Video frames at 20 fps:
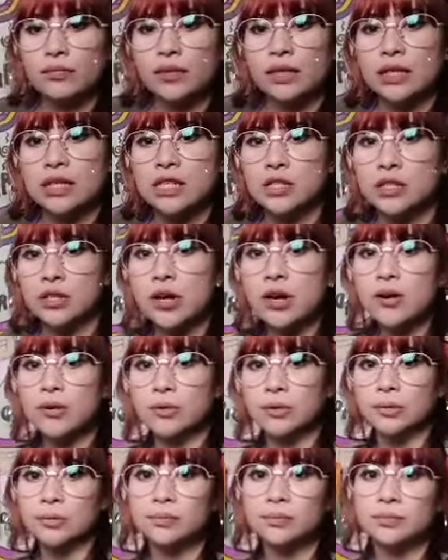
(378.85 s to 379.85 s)

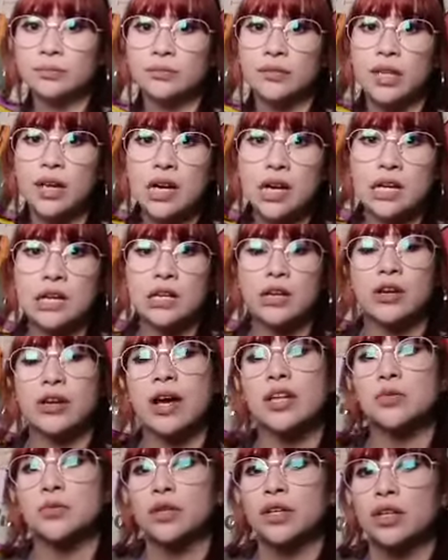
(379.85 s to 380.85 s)
so do you
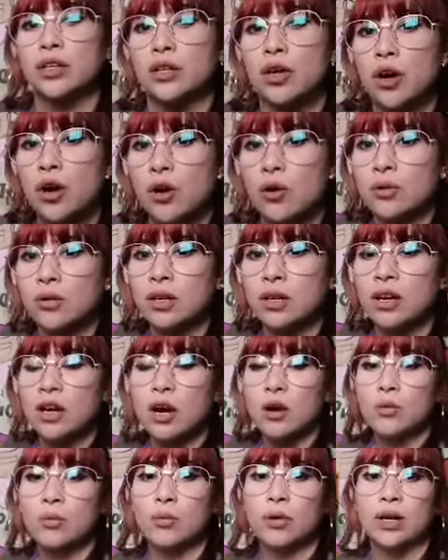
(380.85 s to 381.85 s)
guys want to know
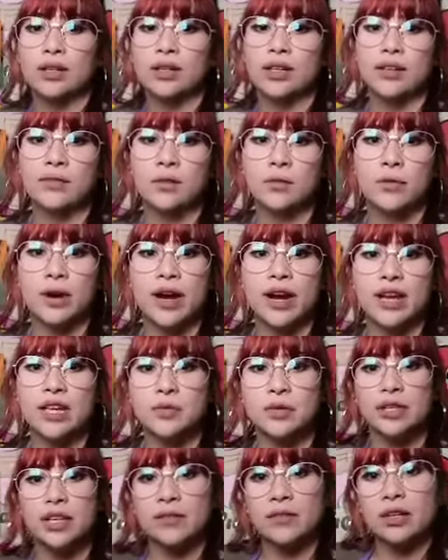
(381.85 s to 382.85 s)
what giveaways
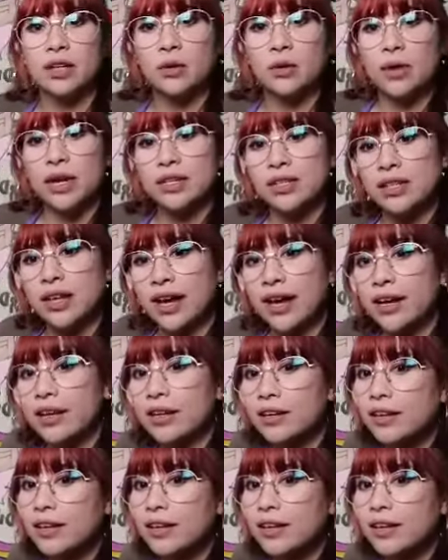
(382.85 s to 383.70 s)
we're giving away today?